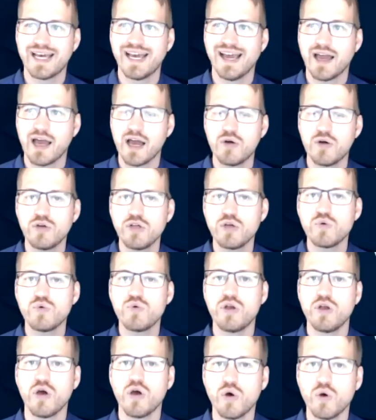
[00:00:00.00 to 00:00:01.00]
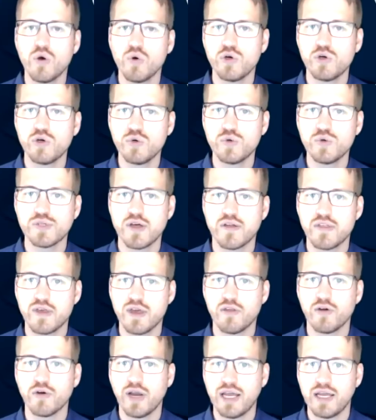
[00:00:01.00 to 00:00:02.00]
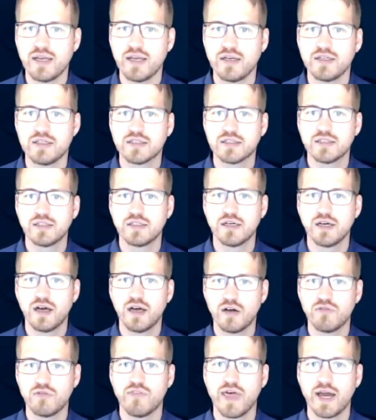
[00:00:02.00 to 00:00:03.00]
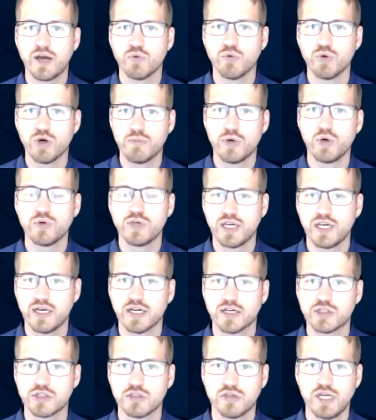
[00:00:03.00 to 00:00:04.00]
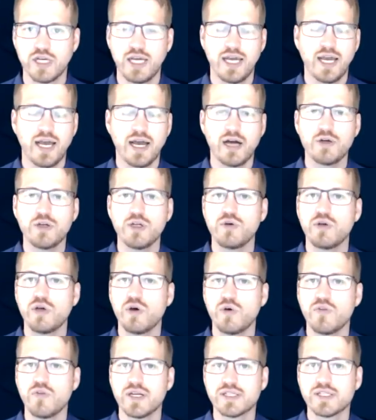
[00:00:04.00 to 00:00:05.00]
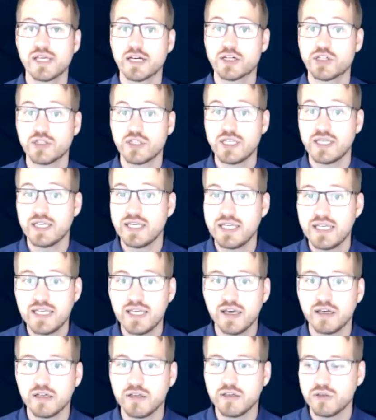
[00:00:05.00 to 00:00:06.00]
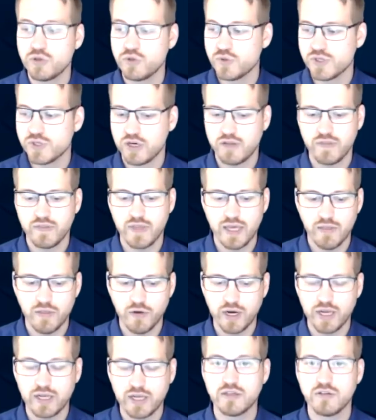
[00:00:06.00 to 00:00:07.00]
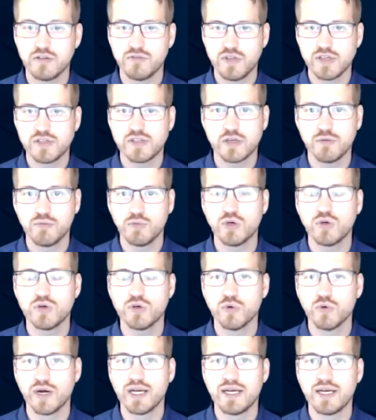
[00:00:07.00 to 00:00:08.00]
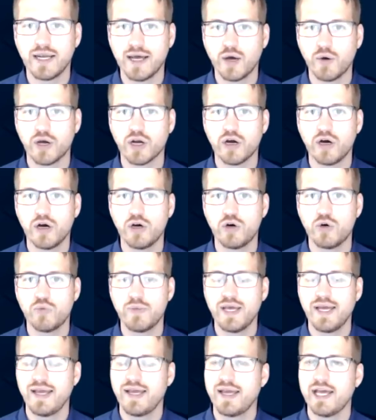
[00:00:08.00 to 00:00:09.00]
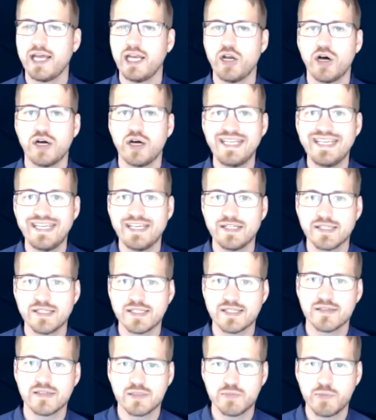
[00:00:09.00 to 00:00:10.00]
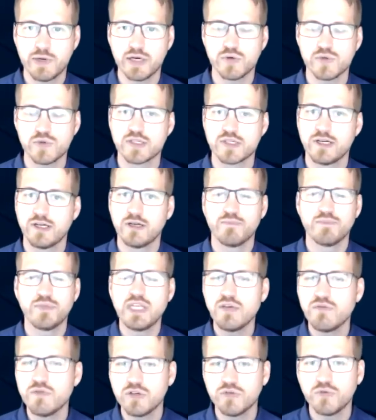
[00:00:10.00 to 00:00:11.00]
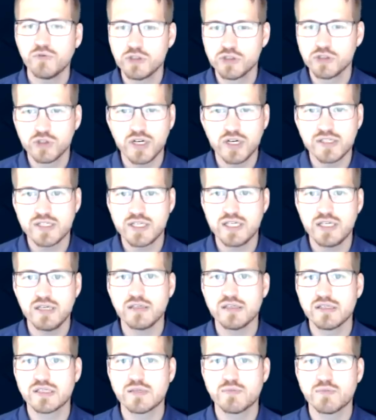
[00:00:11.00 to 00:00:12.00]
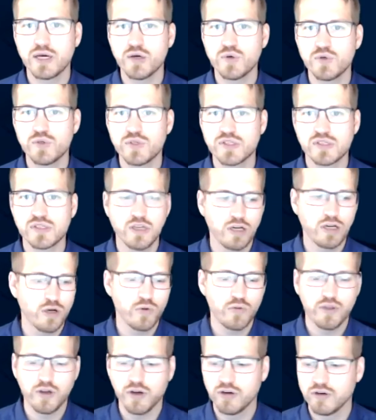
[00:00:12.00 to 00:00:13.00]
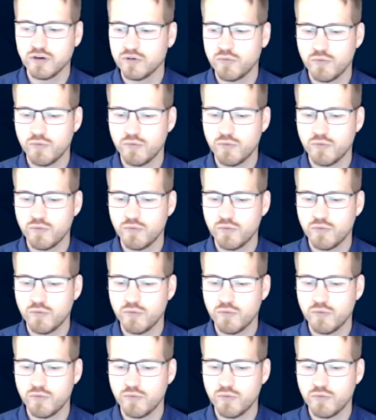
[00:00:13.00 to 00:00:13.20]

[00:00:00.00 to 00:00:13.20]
how do you know who's on the other end of that remote connection? How do you know that it's actually Ian who's on the other end of this computer right now at home and not Ian's spouse? Even if we trust Ian's spouse, you know, they're